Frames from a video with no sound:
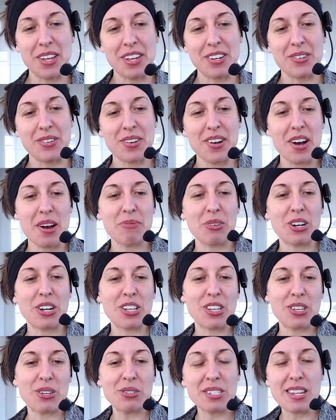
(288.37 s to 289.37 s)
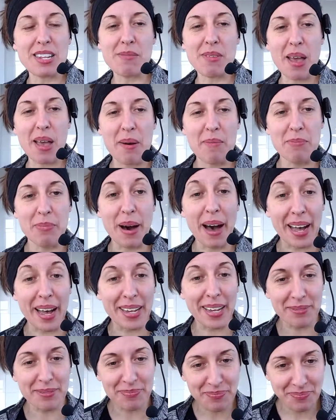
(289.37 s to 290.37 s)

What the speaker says: I don't know how I'm going to use them yet, but